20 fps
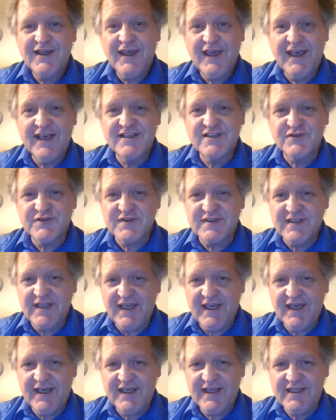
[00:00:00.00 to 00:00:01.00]
ends with an
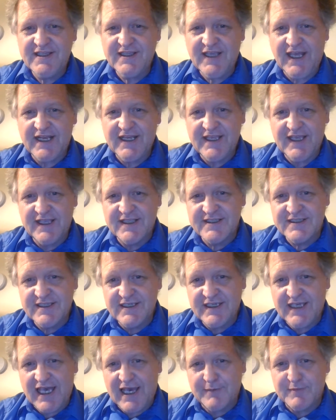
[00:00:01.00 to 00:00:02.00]
N. You got an
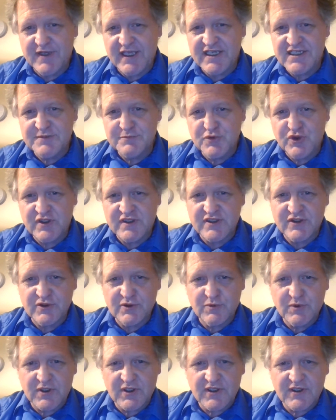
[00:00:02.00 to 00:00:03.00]
NT combination between the two
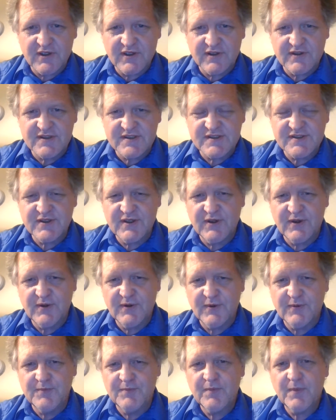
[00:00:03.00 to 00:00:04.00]
words,
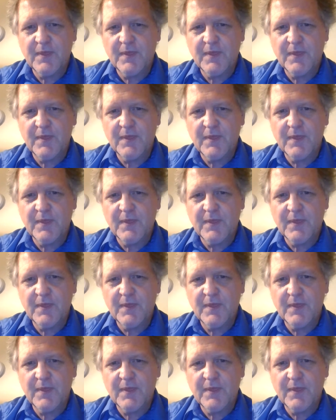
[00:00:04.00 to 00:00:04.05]
so